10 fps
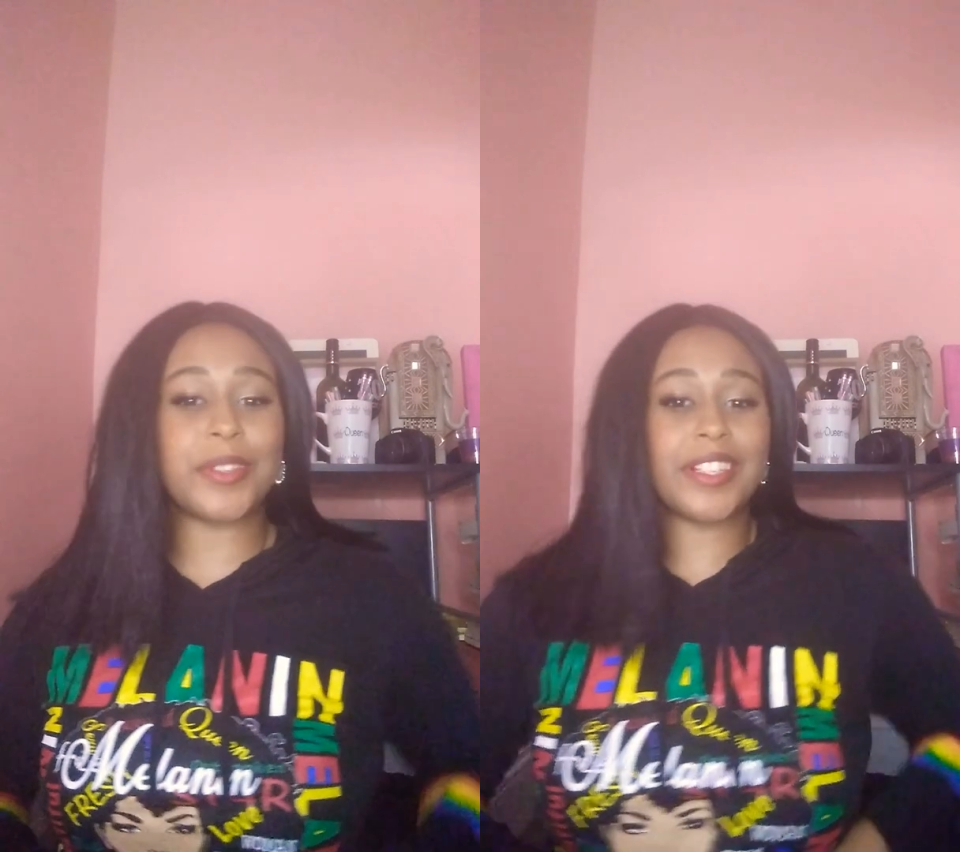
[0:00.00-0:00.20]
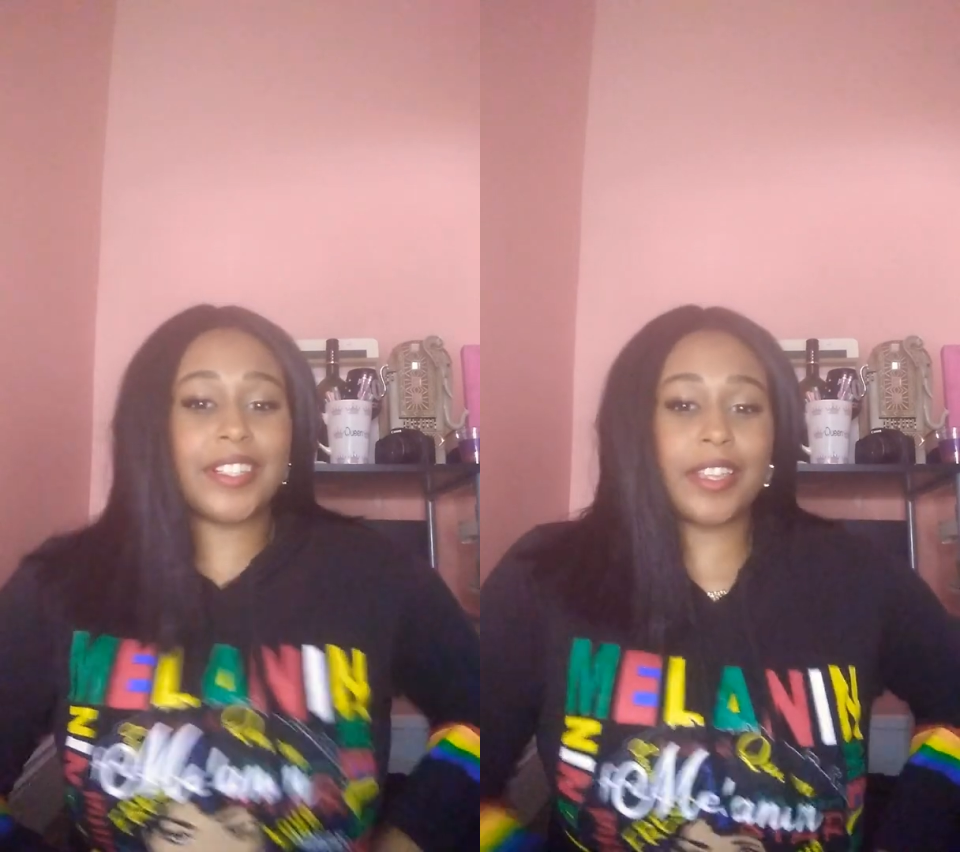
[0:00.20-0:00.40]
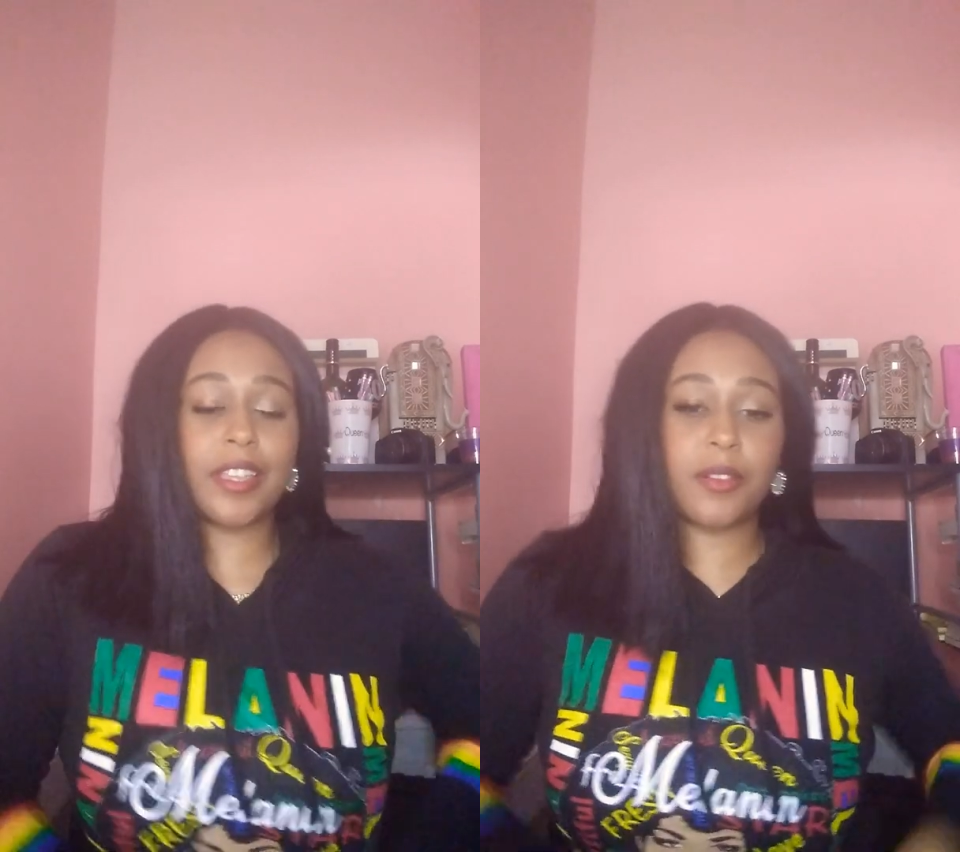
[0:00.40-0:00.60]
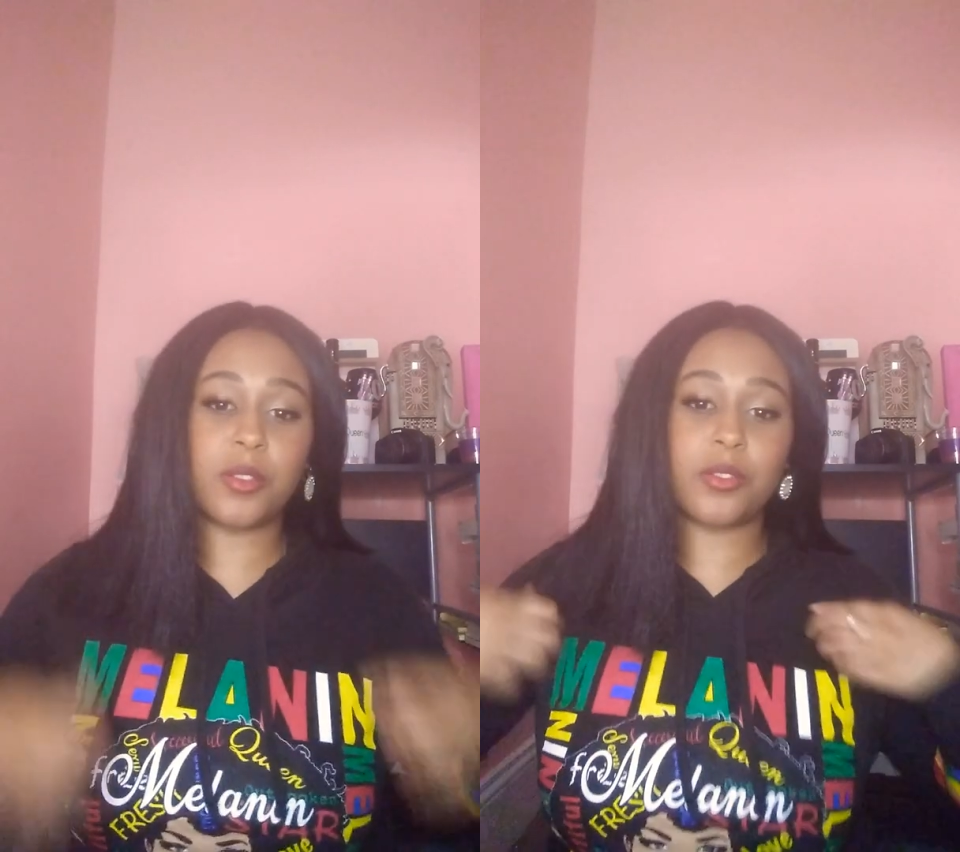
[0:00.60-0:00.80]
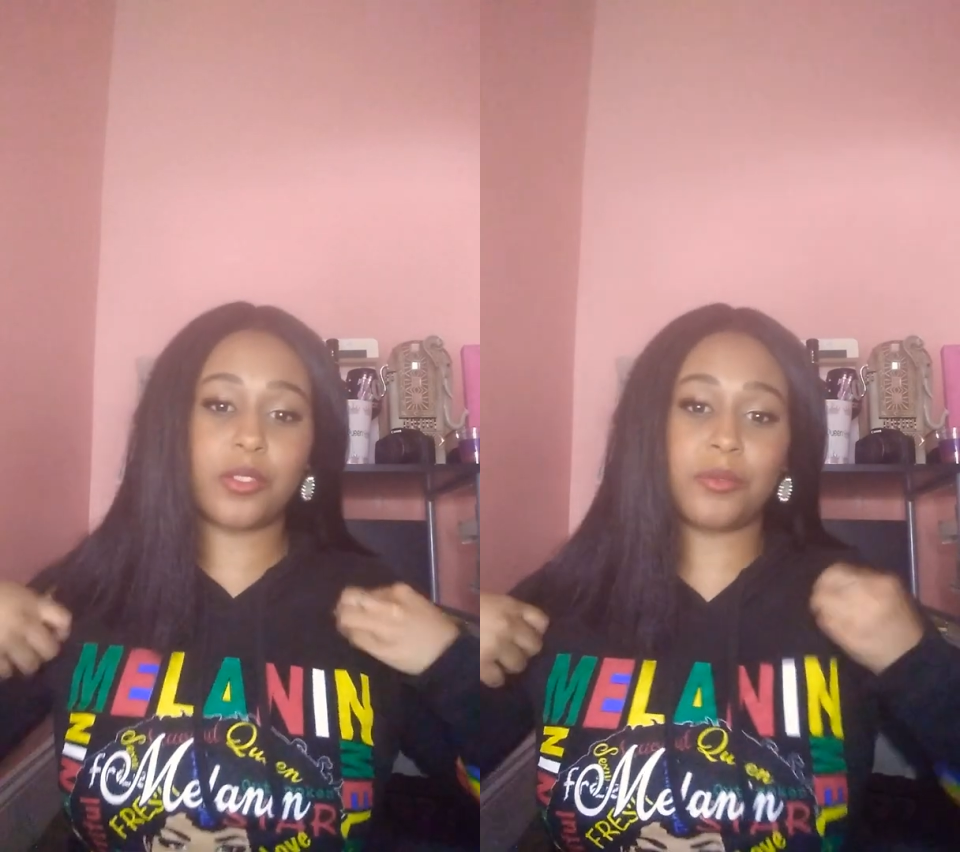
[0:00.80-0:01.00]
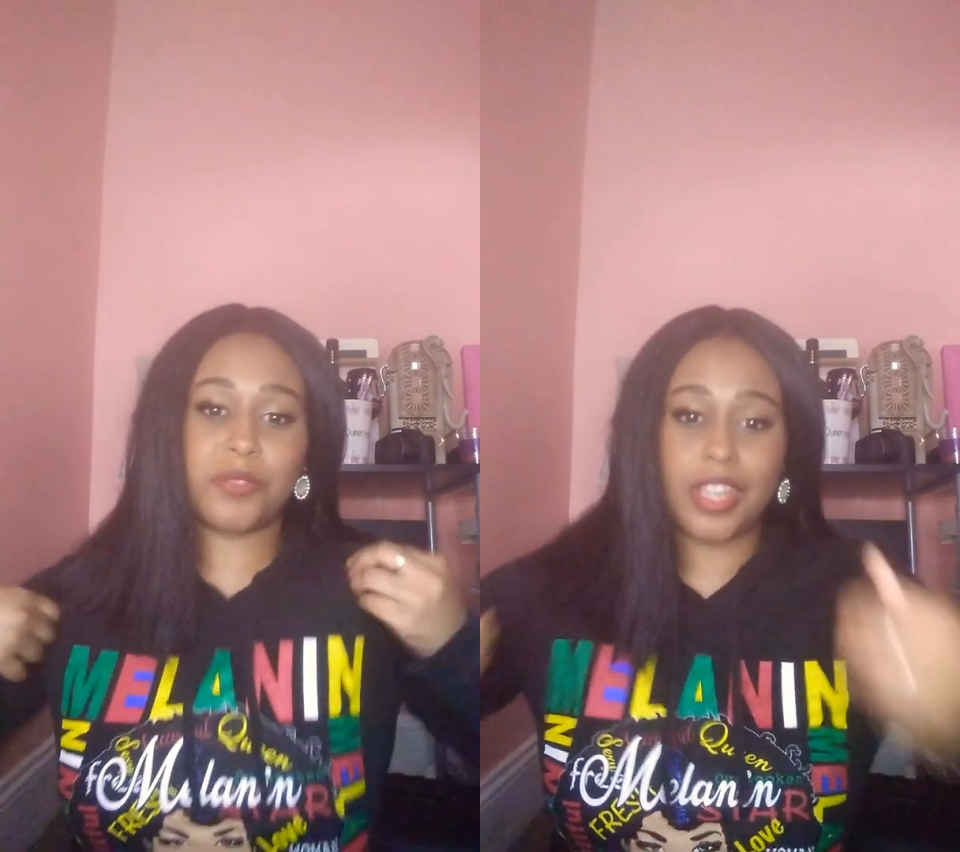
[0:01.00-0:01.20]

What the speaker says: What's up? Hold on, I'm